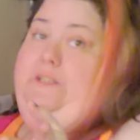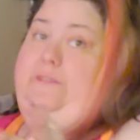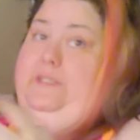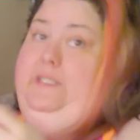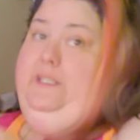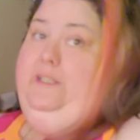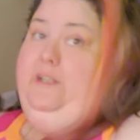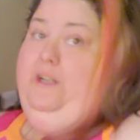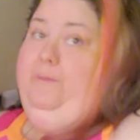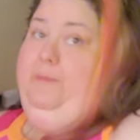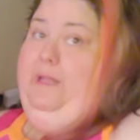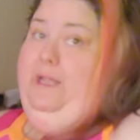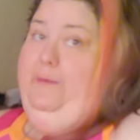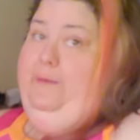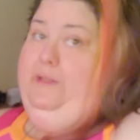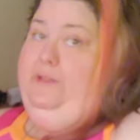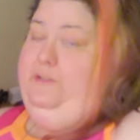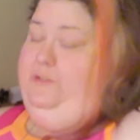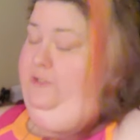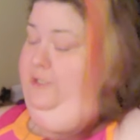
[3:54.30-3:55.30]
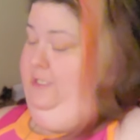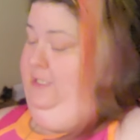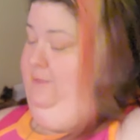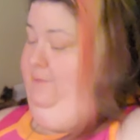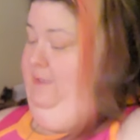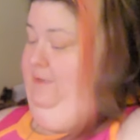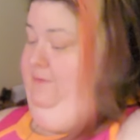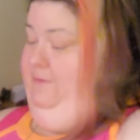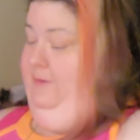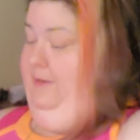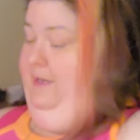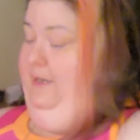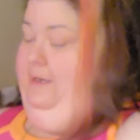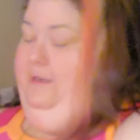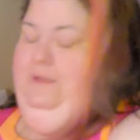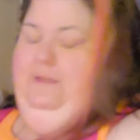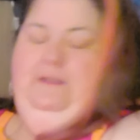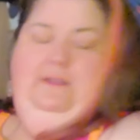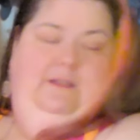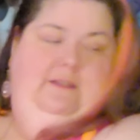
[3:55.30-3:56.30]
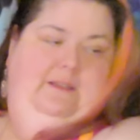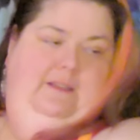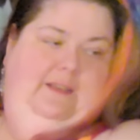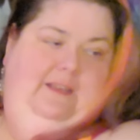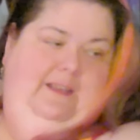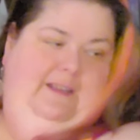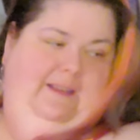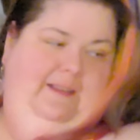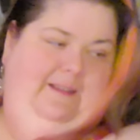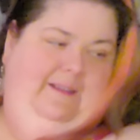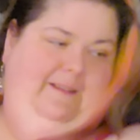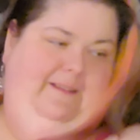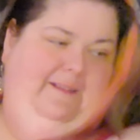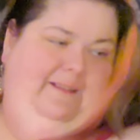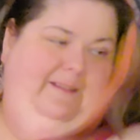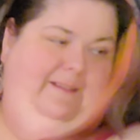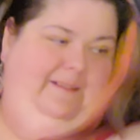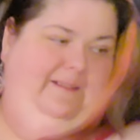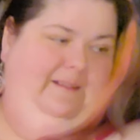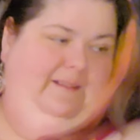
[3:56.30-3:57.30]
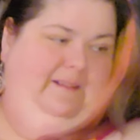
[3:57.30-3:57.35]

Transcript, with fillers: you've seen her play with her treats before.